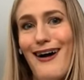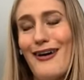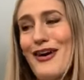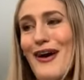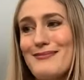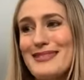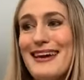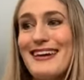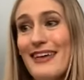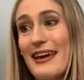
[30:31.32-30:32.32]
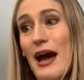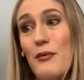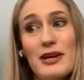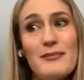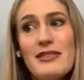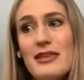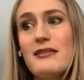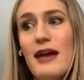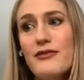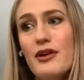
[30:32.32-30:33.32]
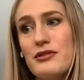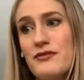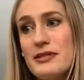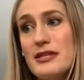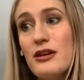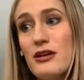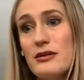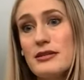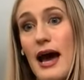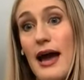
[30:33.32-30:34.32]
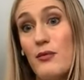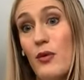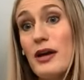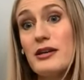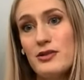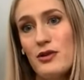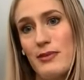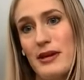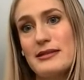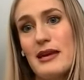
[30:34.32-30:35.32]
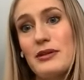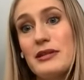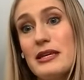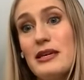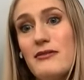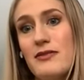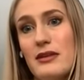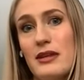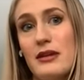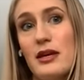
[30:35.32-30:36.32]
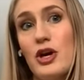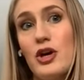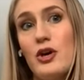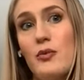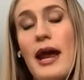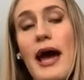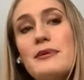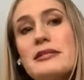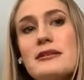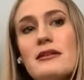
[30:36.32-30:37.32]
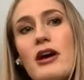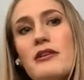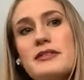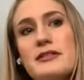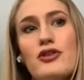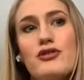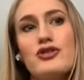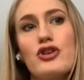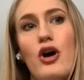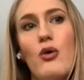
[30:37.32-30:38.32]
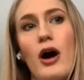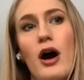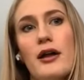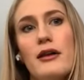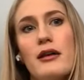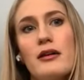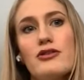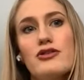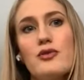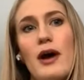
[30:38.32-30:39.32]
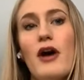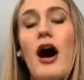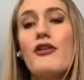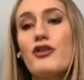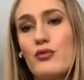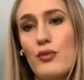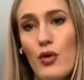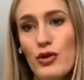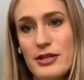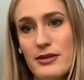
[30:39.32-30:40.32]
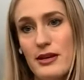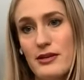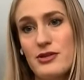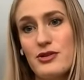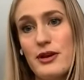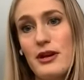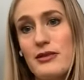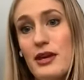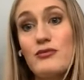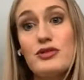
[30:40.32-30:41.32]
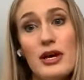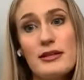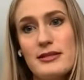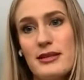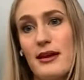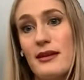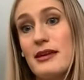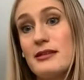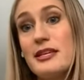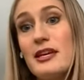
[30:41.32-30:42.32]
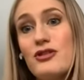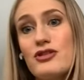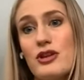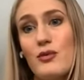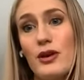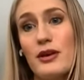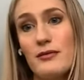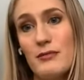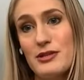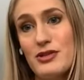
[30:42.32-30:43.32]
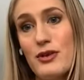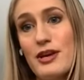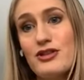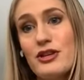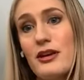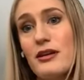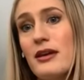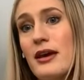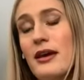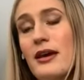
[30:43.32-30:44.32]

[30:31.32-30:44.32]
although I'm saying like I want to be the life coach for singers, I want to do it because I believe that like what happens is a lot of singers go on to have other roles in the industry. They don't just sing. They teach, they work in administration,